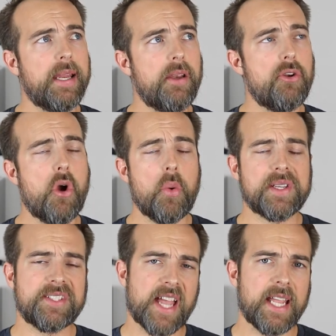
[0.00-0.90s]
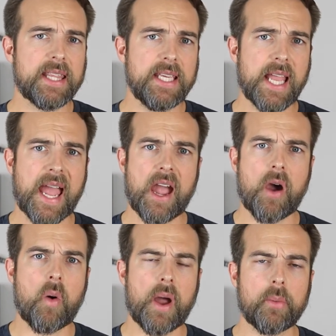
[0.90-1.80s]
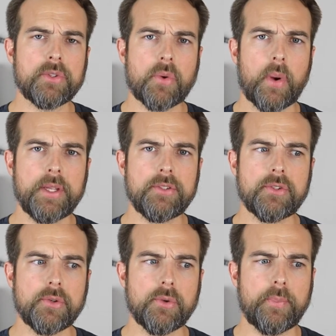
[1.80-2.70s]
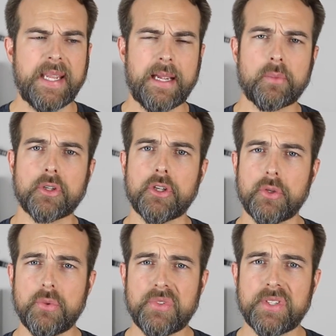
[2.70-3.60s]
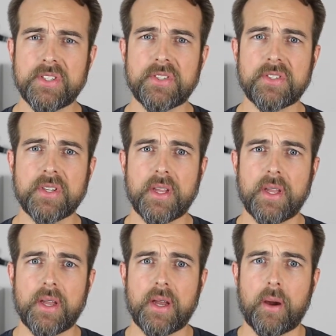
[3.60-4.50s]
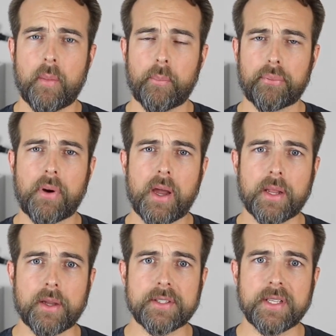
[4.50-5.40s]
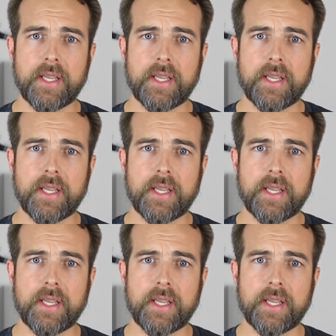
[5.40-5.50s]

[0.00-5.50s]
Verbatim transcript: didn't know exactly how I was going to be able to use this product.